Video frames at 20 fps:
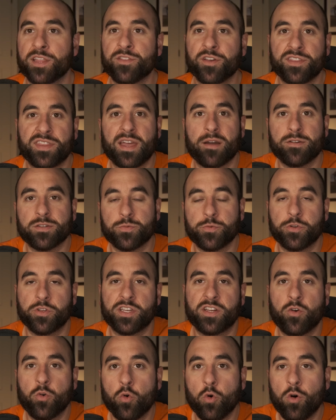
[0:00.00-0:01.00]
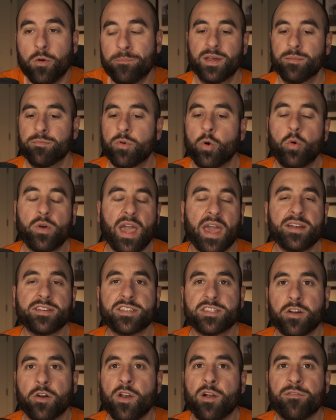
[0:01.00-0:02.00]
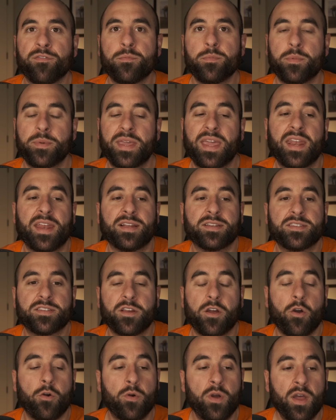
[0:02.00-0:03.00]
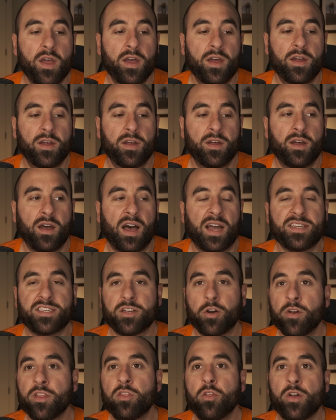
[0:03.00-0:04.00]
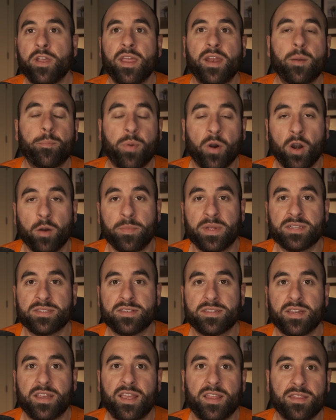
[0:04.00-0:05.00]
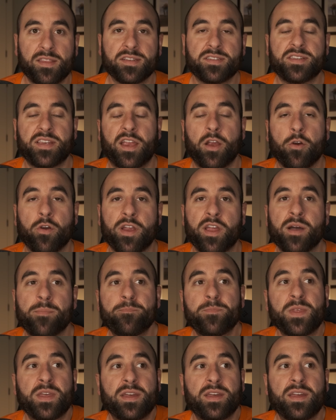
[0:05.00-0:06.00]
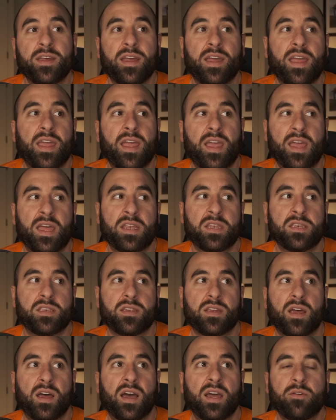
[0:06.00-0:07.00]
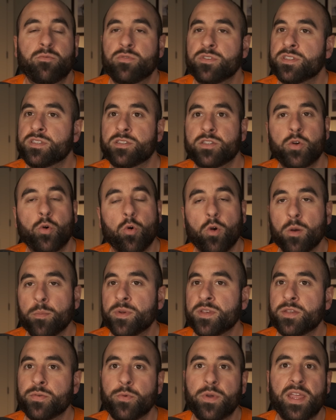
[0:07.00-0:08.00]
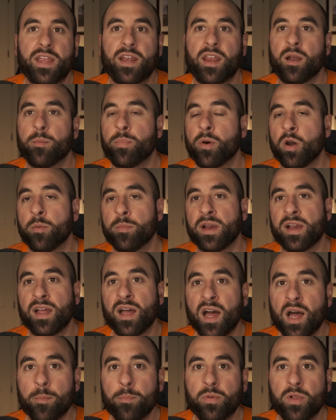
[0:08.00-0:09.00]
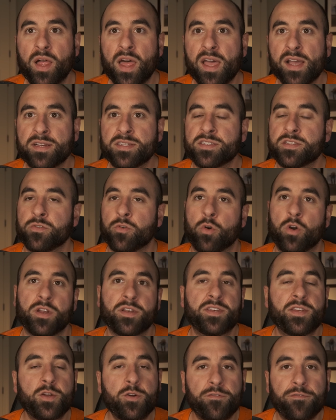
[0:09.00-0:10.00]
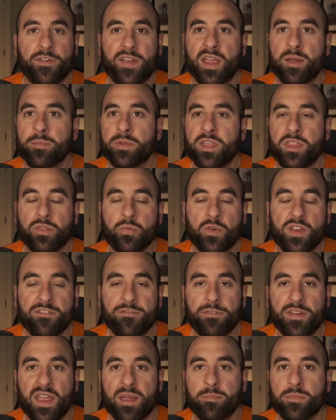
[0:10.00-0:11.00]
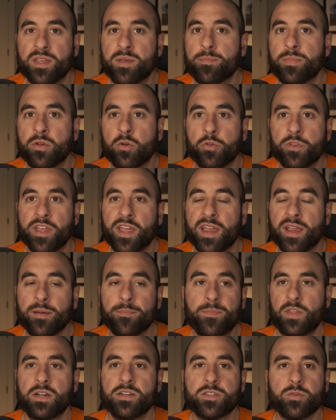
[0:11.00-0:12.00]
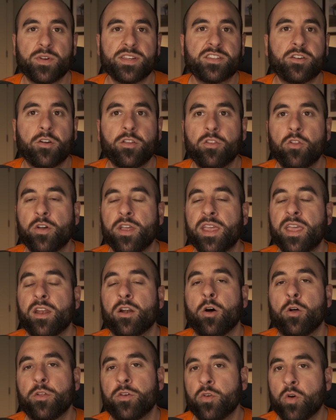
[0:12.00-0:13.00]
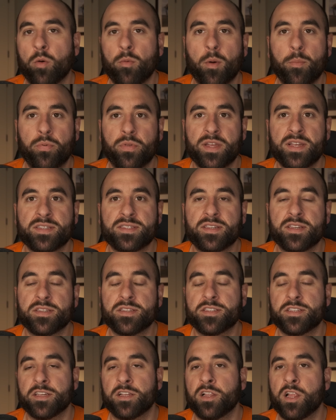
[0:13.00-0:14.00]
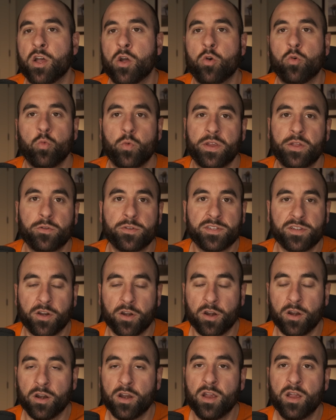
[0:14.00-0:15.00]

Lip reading: thought that was really cool. But we'll kind of start out from the beginning. So I started looking at apartments in this area, and I was torn between an apartment complex or a 2-family, 3-family building. So I started looking in all the normal places, Zillow, Realtor,